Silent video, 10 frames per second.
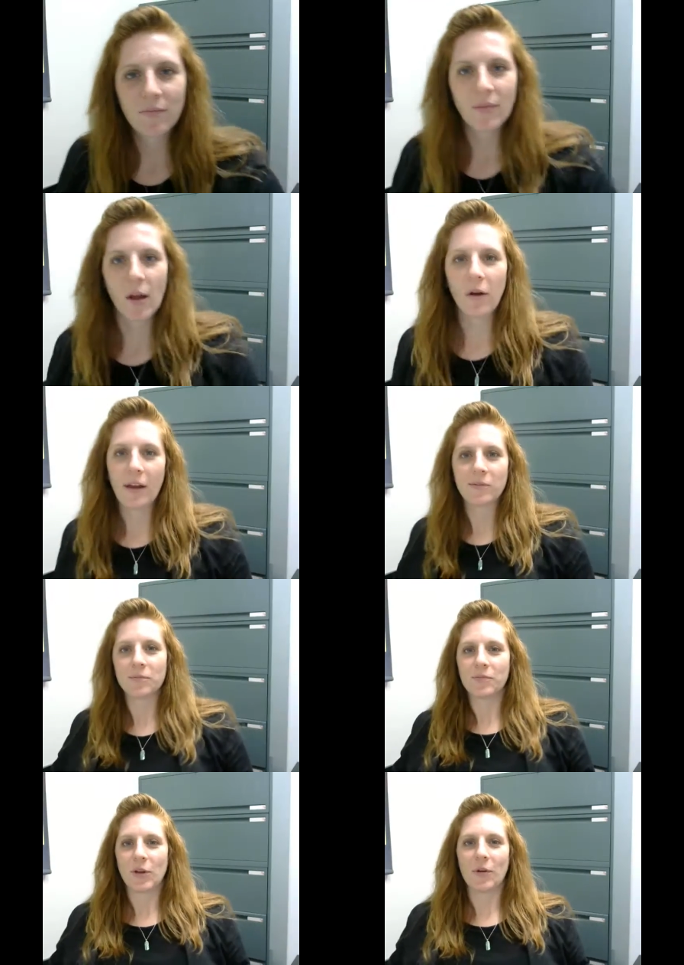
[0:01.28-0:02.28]
Okay,
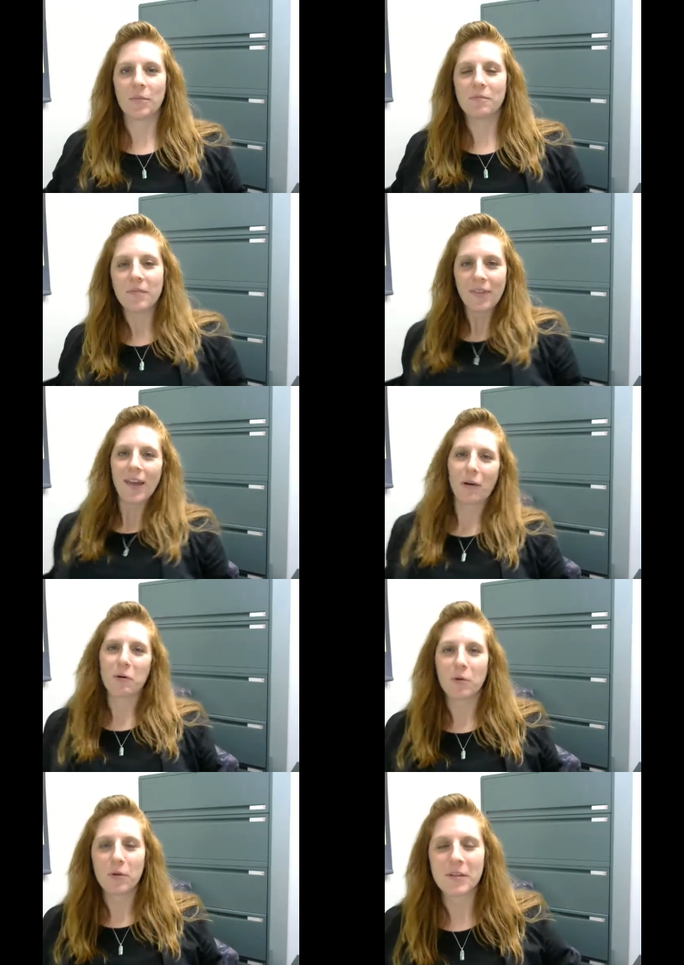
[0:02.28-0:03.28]
so I
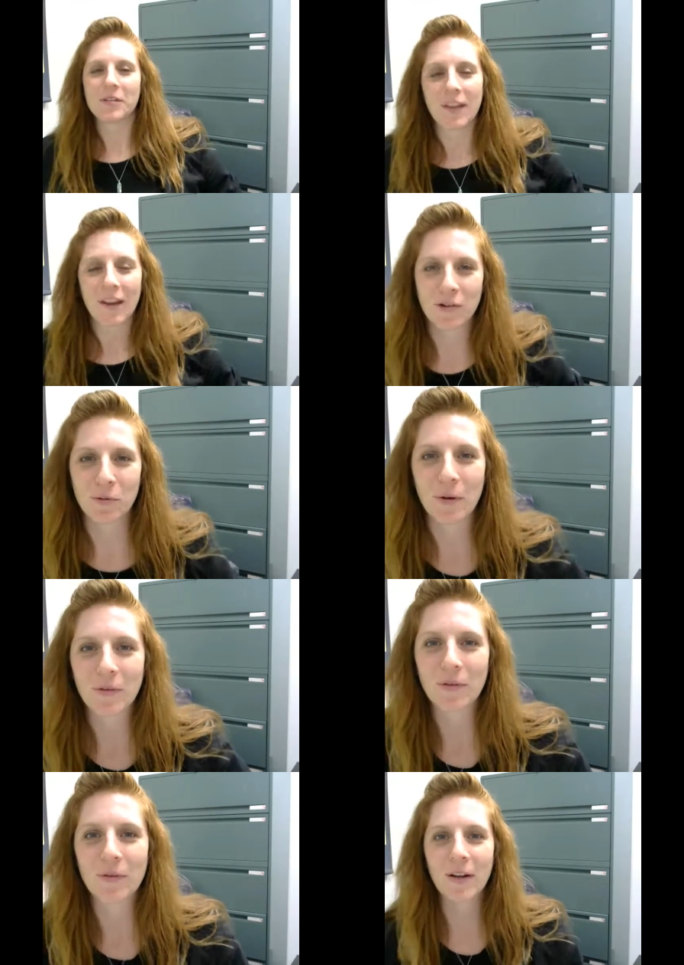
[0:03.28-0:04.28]
recorded this lecture
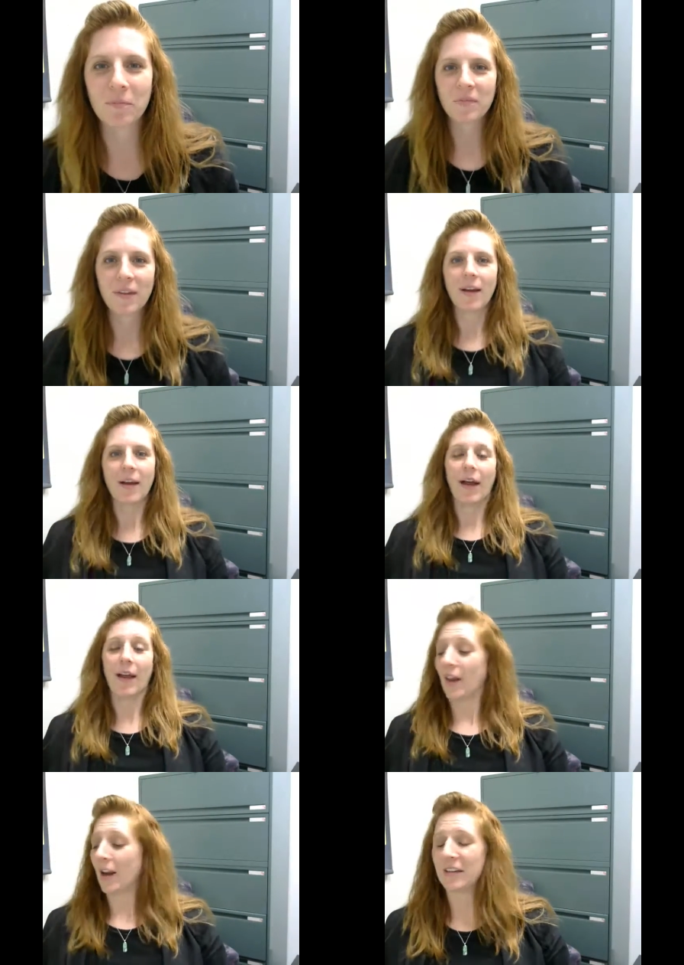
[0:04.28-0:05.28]
once already,
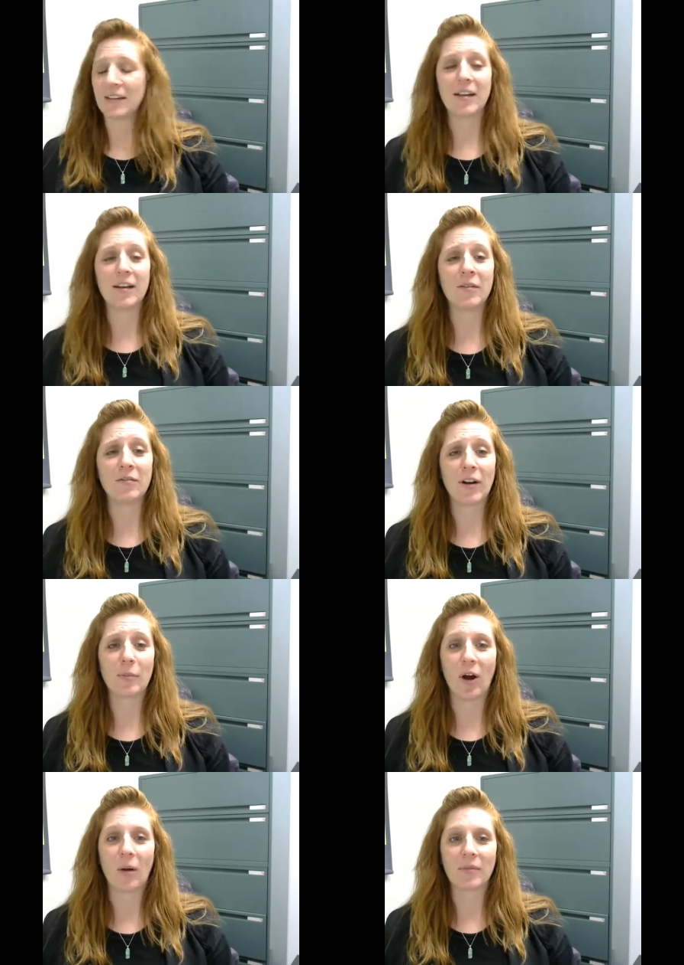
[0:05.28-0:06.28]
and then I deleted it very
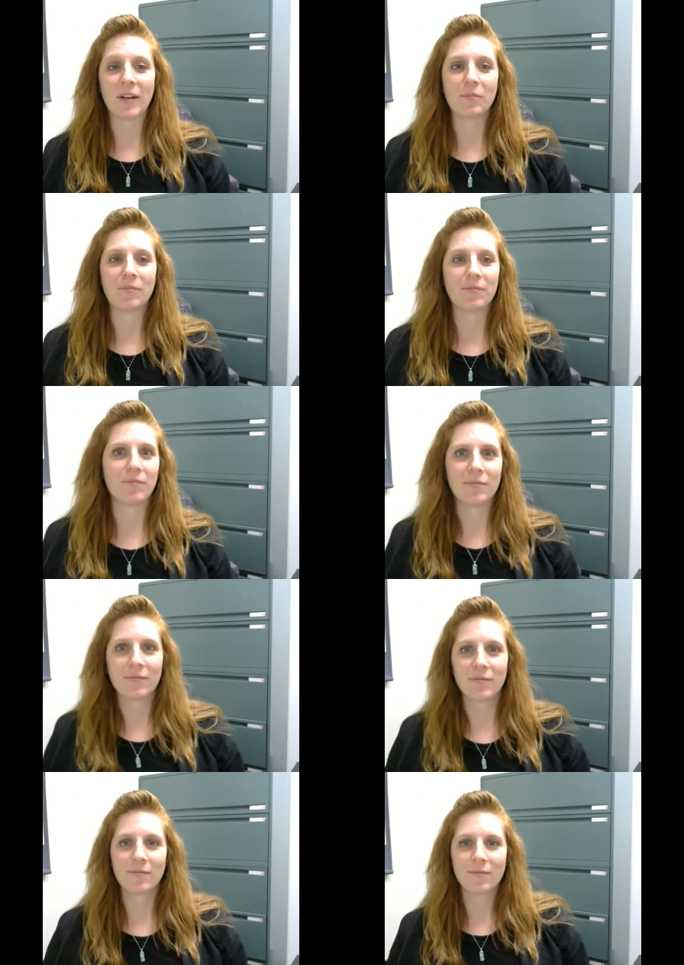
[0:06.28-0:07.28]
promptly
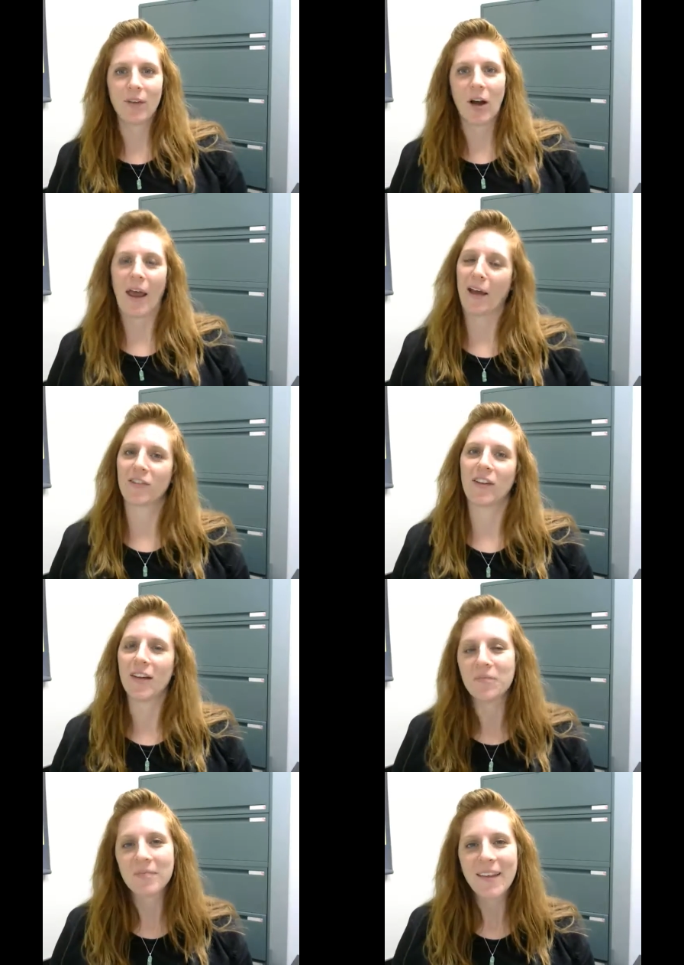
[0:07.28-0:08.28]
on
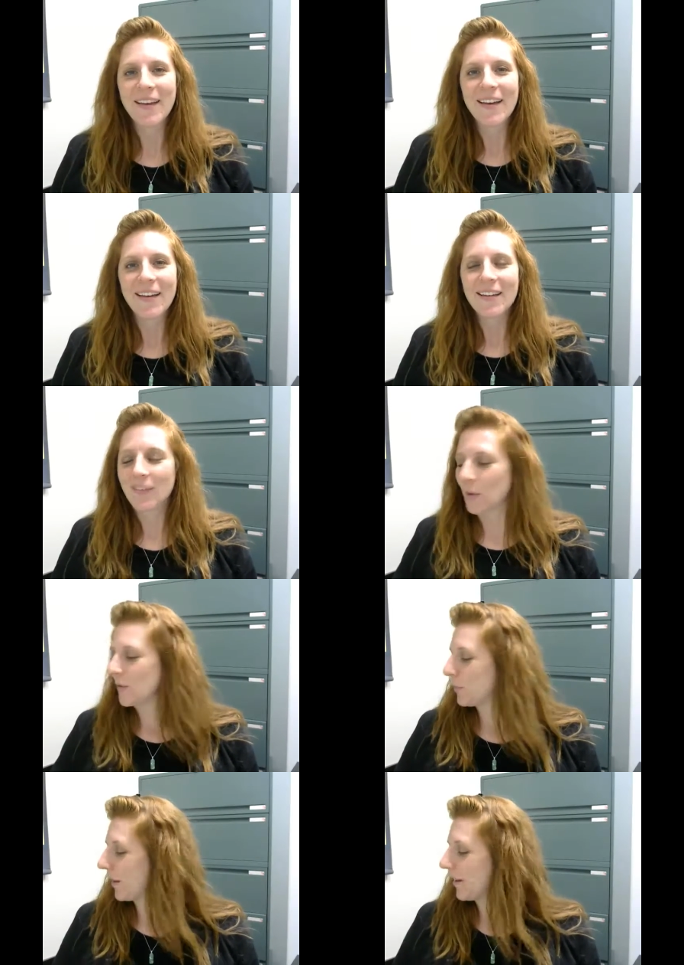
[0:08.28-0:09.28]
accident. So
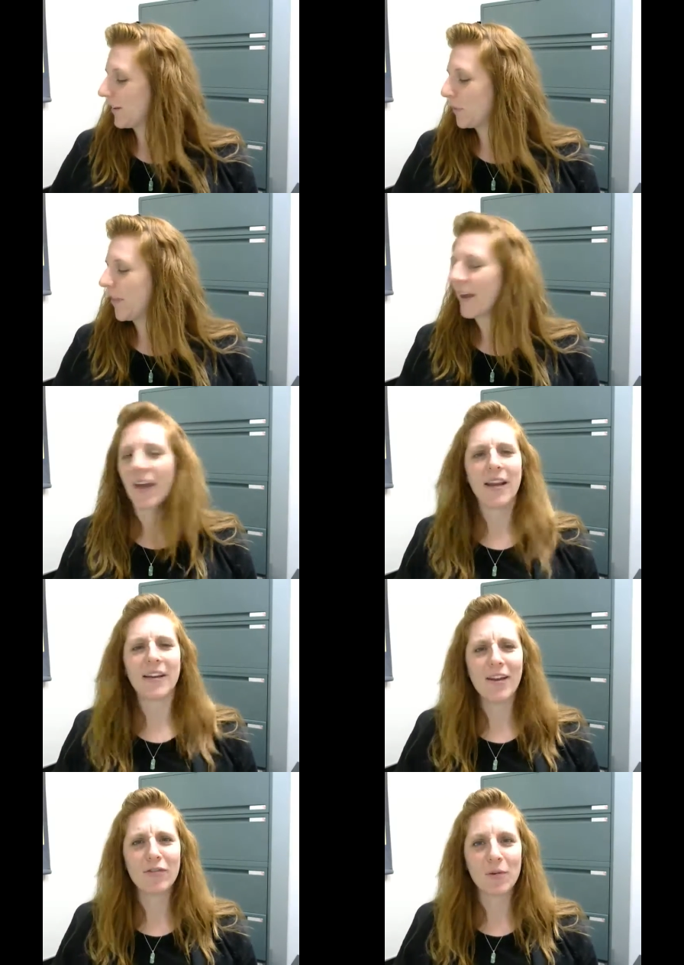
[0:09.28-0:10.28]
it's been that kind of
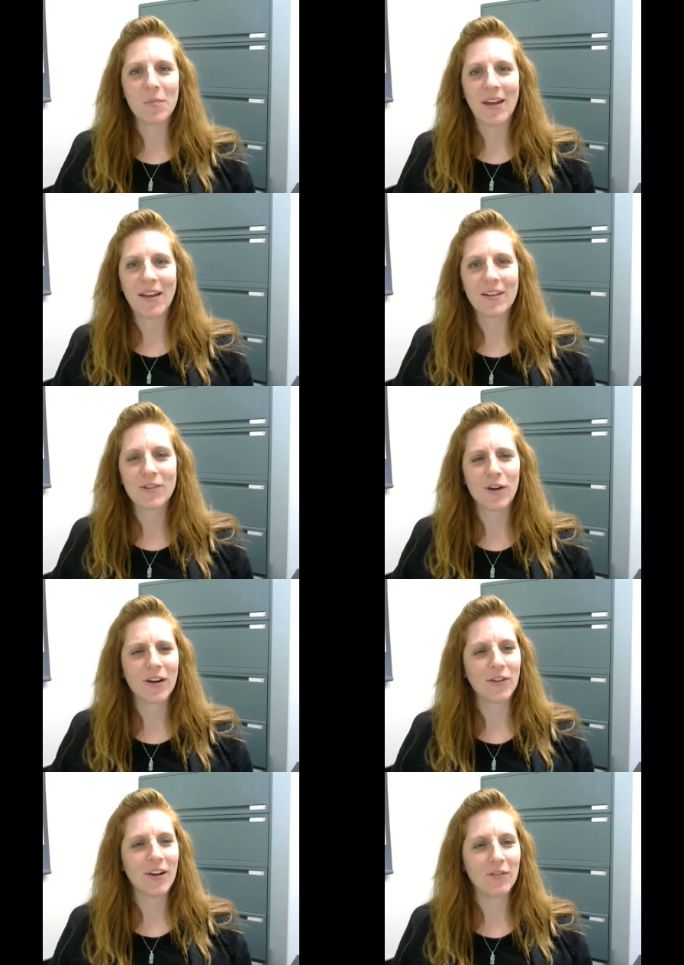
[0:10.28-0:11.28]
day for me,
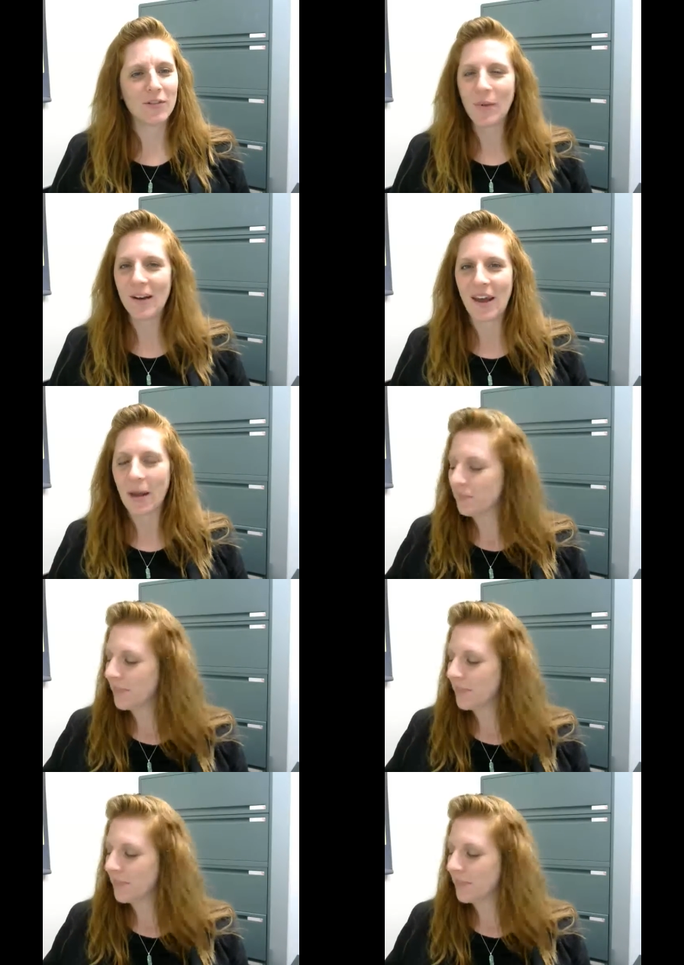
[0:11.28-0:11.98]
strangely enough. It's Monday.